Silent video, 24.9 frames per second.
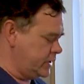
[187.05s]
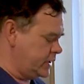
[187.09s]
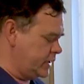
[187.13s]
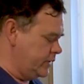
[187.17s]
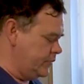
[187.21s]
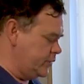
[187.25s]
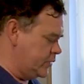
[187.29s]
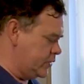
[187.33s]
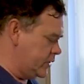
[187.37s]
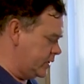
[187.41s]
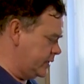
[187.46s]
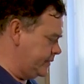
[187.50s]

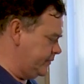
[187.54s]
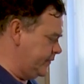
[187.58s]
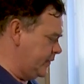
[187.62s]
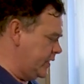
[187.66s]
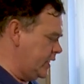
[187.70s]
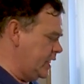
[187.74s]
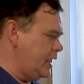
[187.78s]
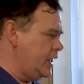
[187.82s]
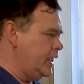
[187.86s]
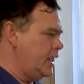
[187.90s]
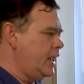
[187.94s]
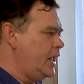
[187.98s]
anymore.
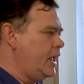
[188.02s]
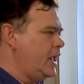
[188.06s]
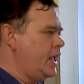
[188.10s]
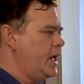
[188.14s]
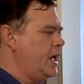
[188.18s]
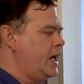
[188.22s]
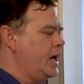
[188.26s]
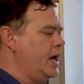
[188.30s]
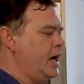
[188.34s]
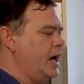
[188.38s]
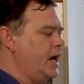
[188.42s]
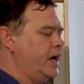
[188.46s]

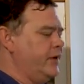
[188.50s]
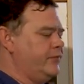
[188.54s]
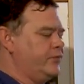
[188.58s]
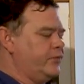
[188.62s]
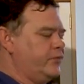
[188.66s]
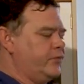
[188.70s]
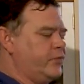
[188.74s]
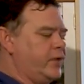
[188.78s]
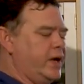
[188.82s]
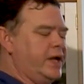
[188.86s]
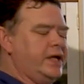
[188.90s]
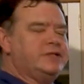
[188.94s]

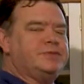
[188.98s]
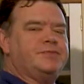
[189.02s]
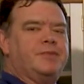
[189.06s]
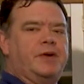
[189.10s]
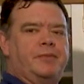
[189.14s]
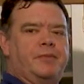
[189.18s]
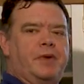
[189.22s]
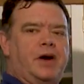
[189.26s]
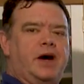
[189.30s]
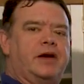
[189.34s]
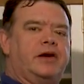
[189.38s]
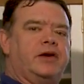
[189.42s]
I've raised
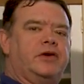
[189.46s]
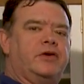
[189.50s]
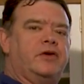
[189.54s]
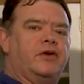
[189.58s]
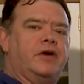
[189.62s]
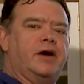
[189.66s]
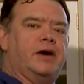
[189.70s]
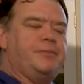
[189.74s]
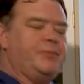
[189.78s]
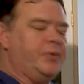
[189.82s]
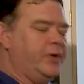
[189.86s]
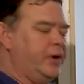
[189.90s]
my
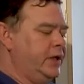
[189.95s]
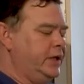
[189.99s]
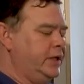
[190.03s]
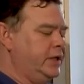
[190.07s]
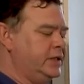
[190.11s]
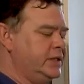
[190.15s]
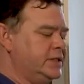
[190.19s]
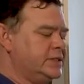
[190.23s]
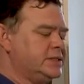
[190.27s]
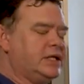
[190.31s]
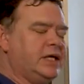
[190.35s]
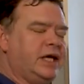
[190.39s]
monitor up on,
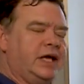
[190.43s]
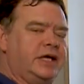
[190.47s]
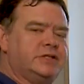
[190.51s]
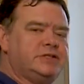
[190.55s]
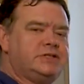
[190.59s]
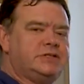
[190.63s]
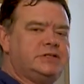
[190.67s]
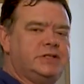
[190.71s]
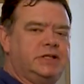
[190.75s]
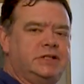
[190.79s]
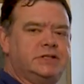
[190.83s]
in this case,